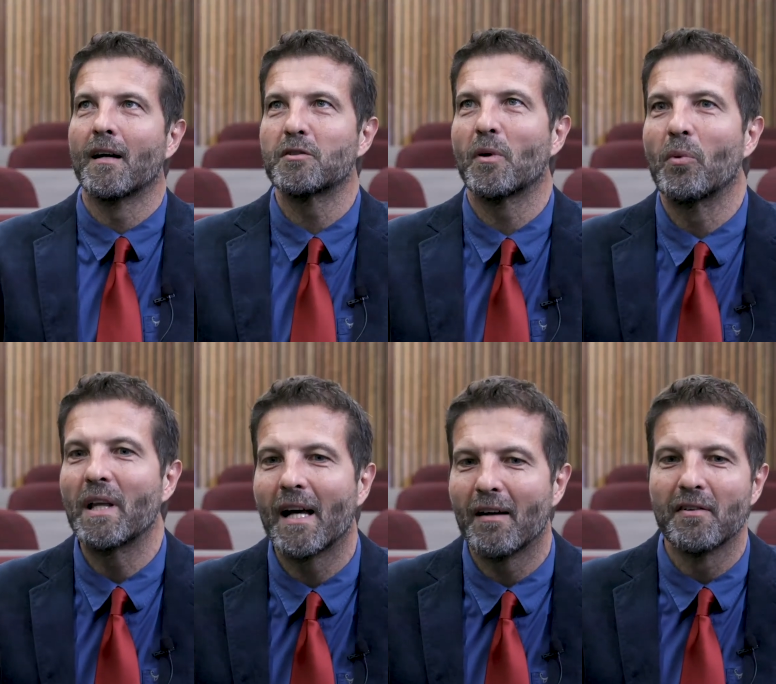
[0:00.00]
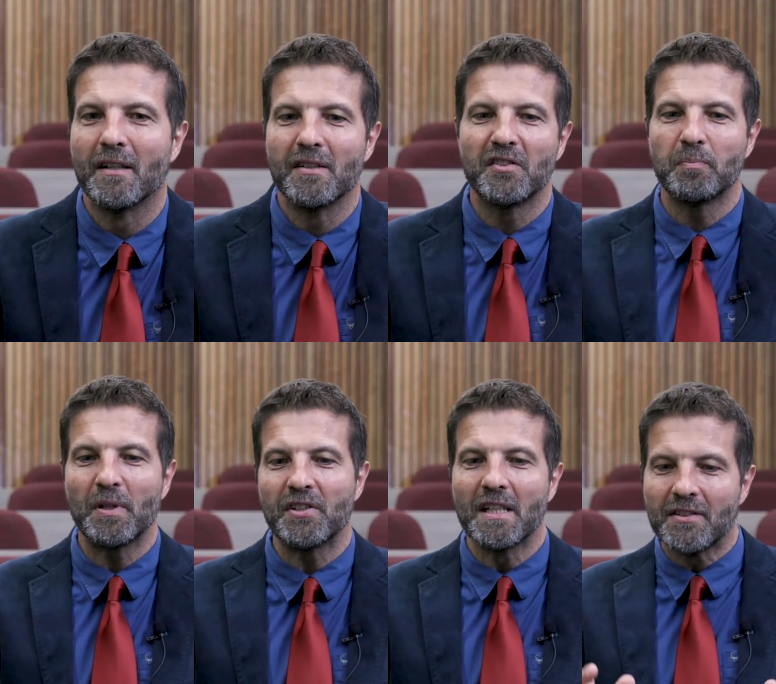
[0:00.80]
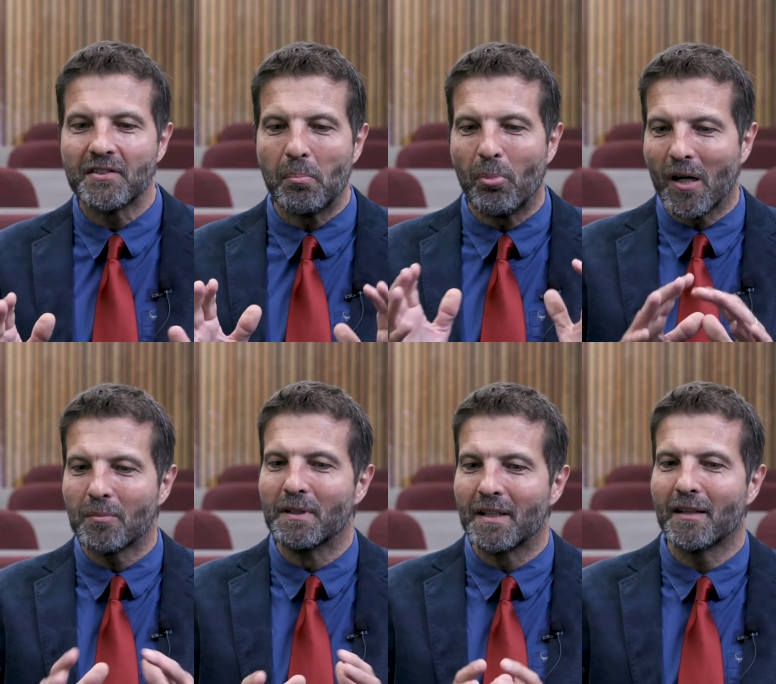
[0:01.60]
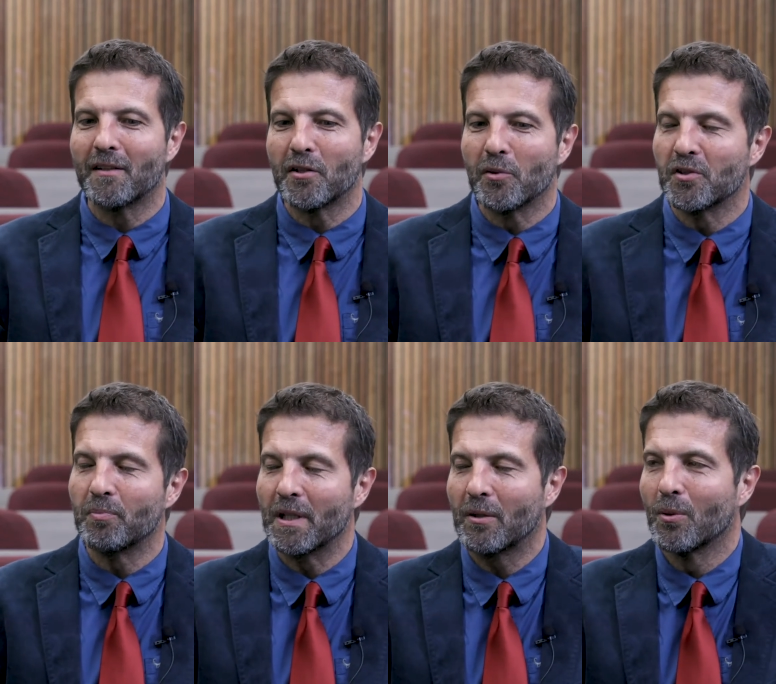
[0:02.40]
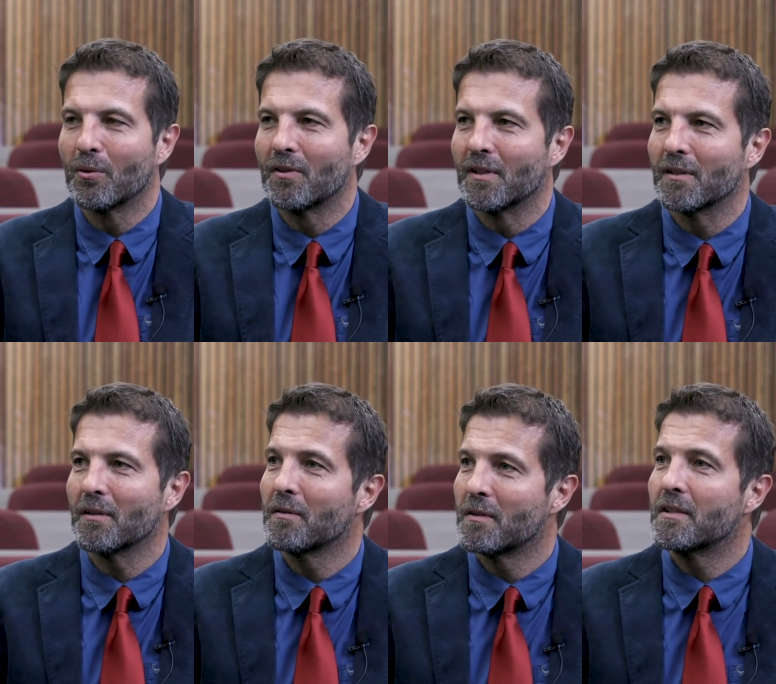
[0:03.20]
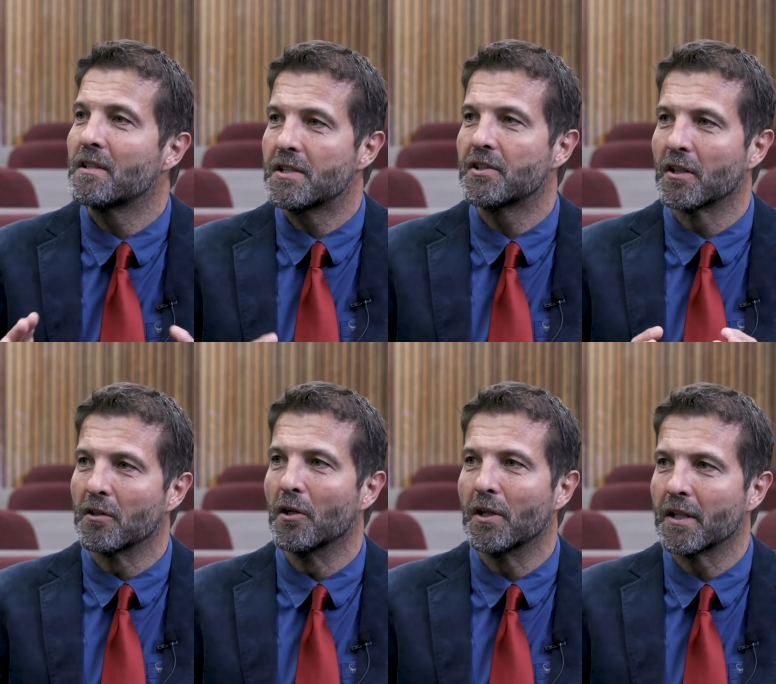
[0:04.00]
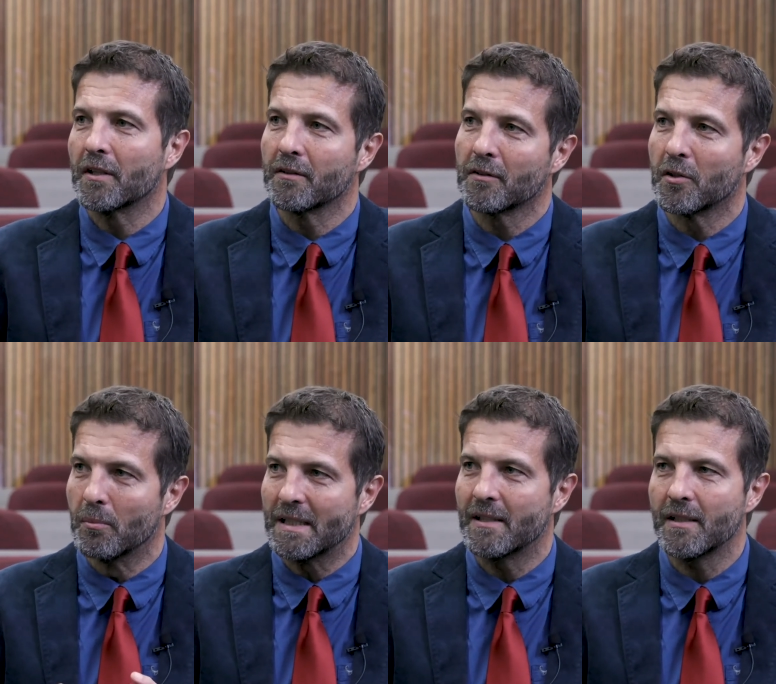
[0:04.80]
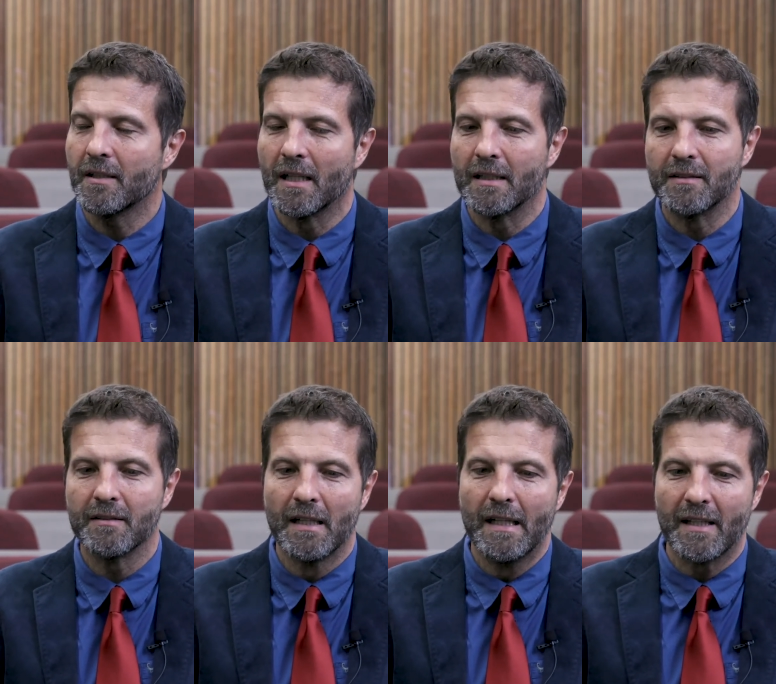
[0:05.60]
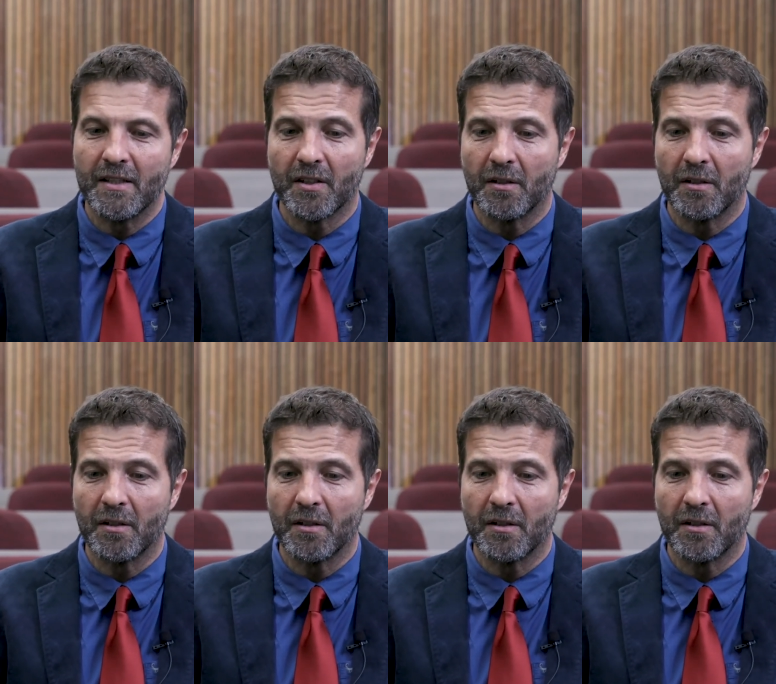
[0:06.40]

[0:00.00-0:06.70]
Well, we have a specialist department at the USB called the Teaching and Learning Committee, and there's